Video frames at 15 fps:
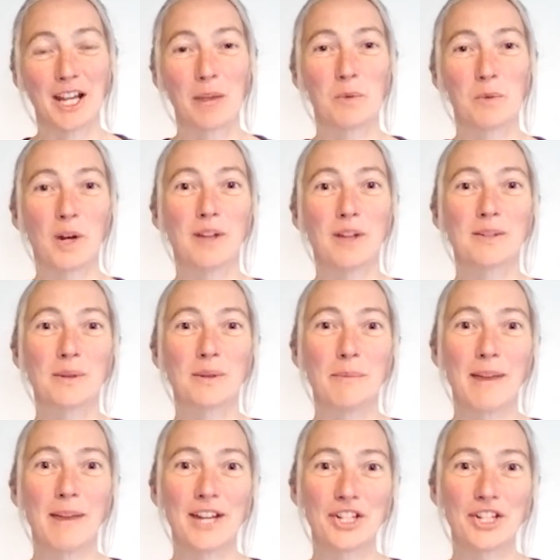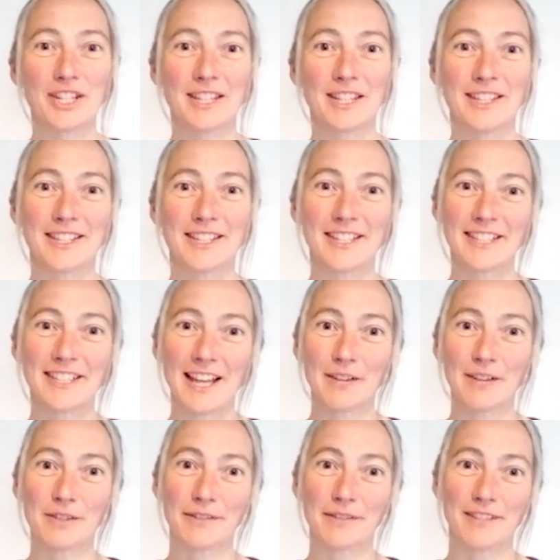and we're going to imagine the
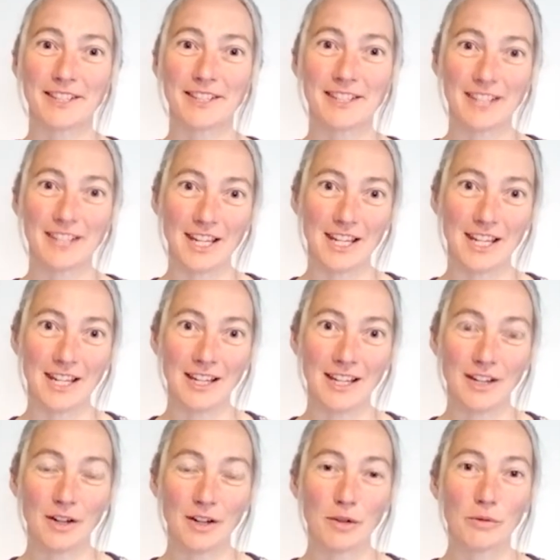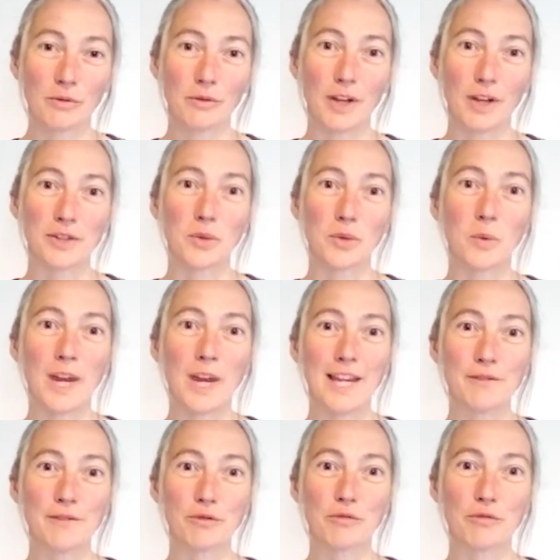sound of the sea as the
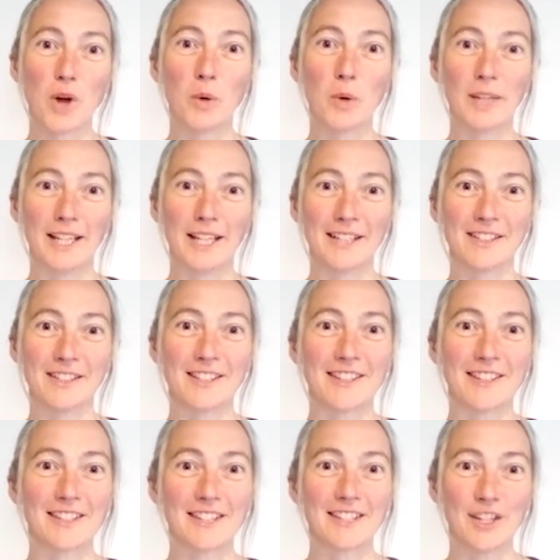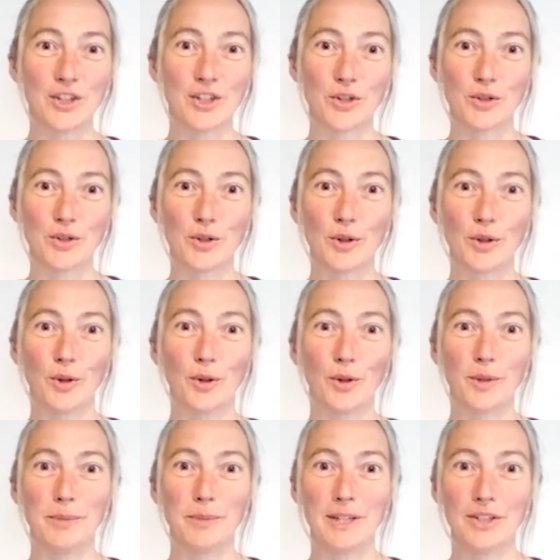waves roll in to the seashore or
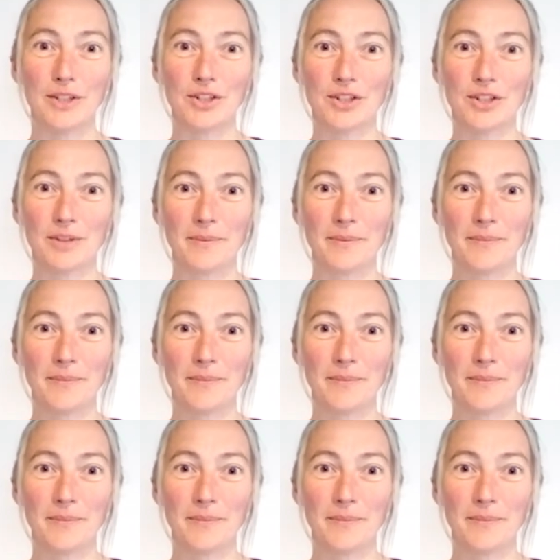the beach.